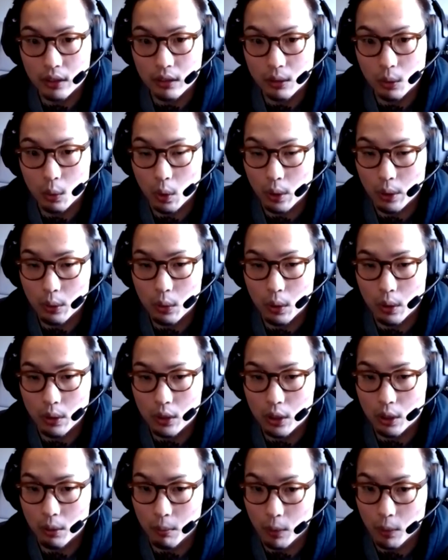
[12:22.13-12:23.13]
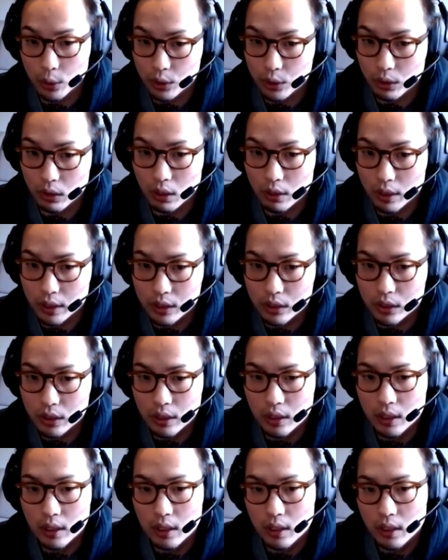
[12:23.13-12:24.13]
quote unquote commercial artist
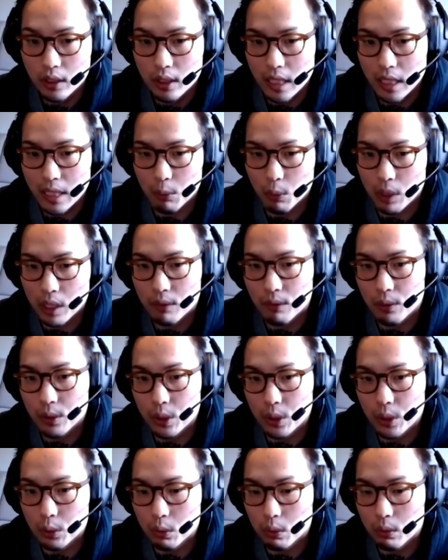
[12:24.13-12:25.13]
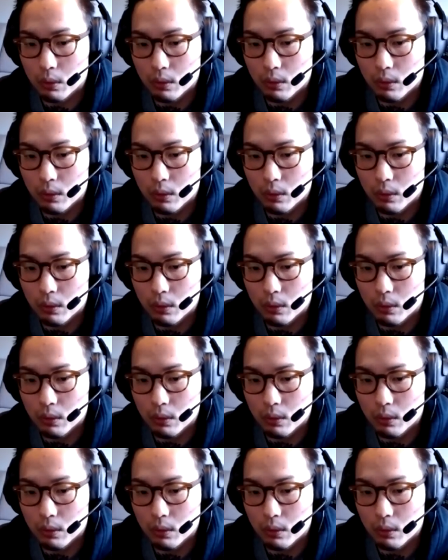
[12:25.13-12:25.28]
and whenever you